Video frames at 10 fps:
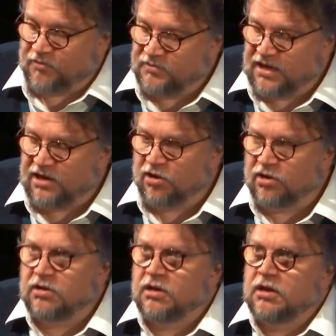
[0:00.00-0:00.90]
savior of their
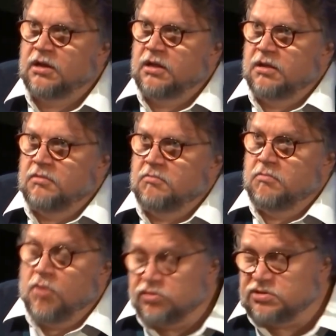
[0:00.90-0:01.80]
city.
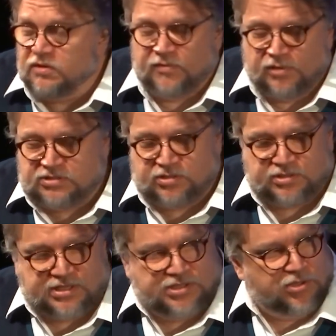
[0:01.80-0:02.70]

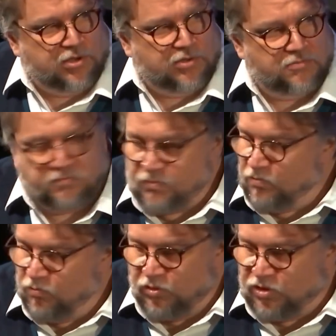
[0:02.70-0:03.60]
In January of this
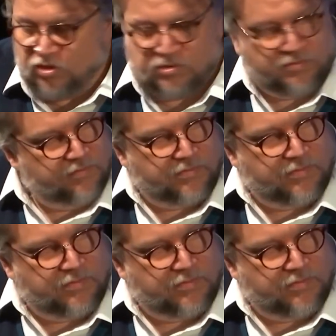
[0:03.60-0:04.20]
year, director